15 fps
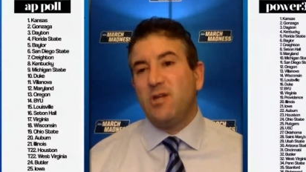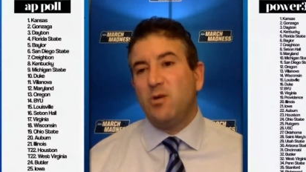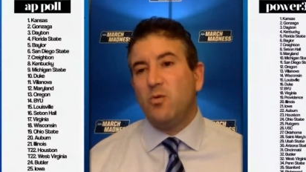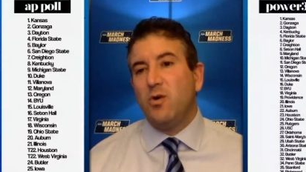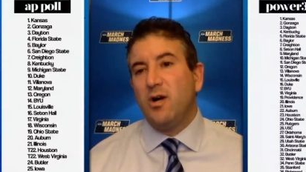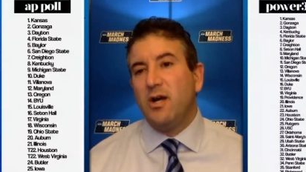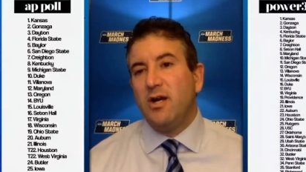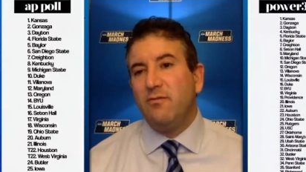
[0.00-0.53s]

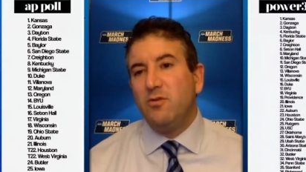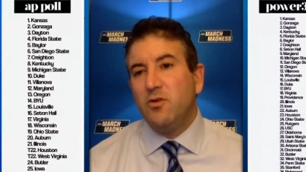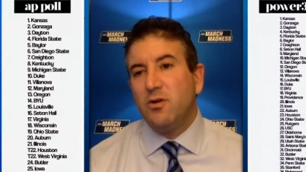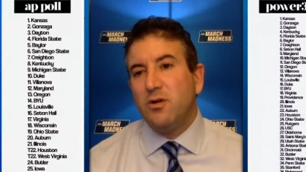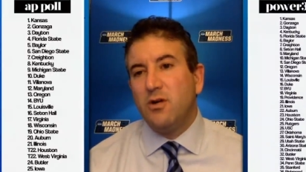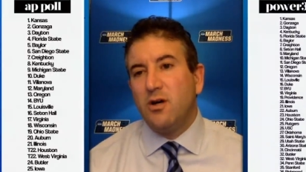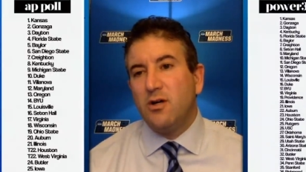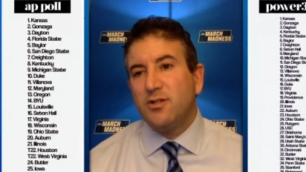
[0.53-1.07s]
where I have
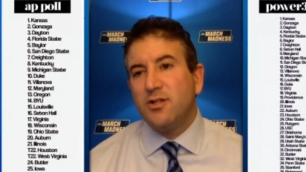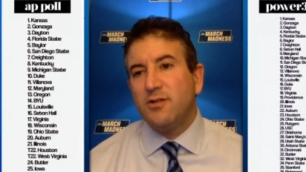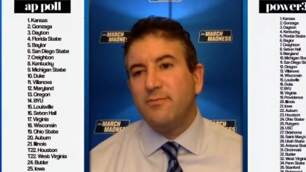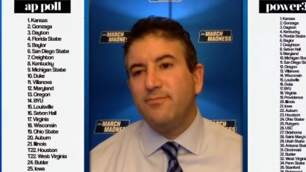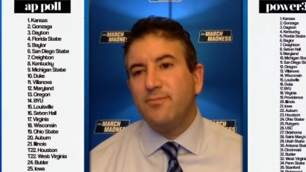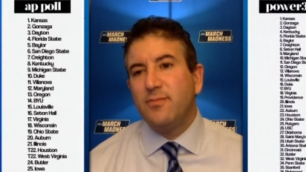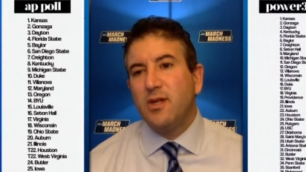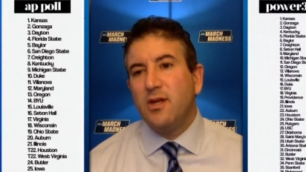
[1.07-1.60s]
Luka Garza.
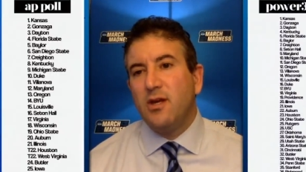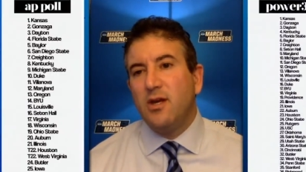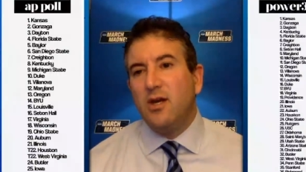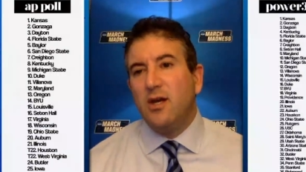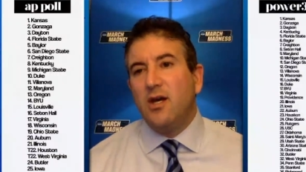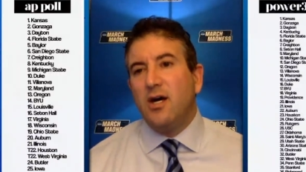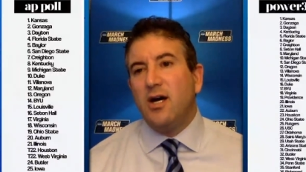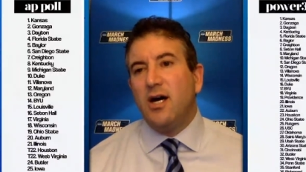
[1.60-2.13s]

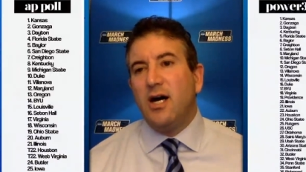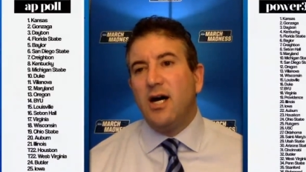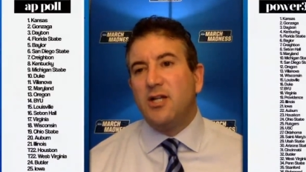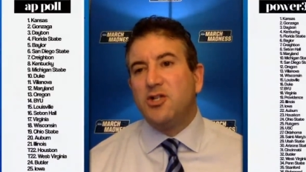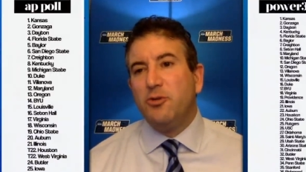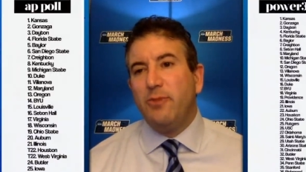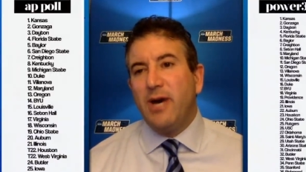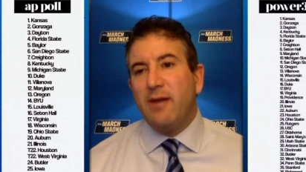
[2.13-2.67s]
Uh,
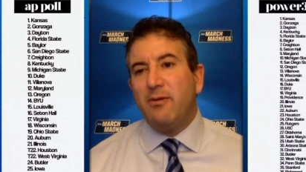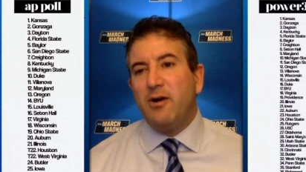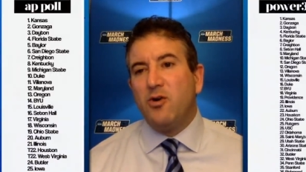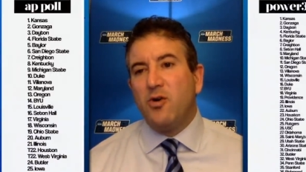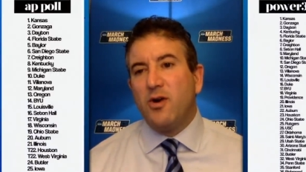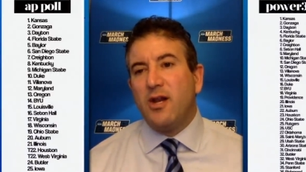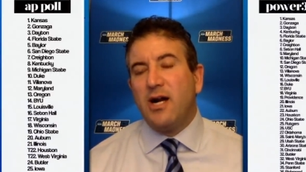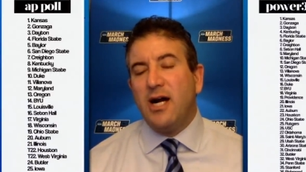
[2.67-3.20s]
too bad about
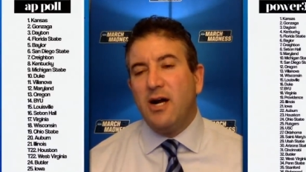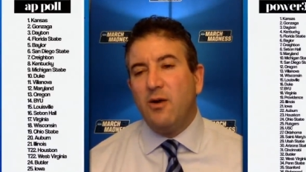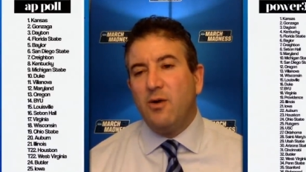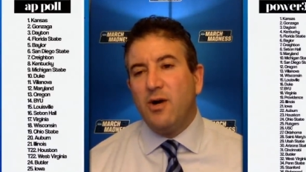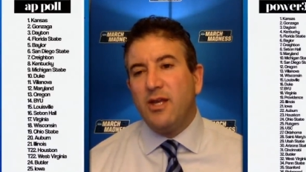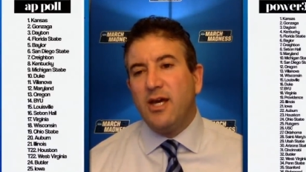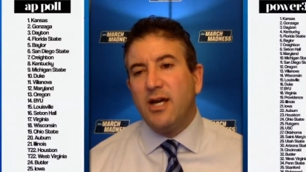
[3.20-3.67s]
Northern Iowa.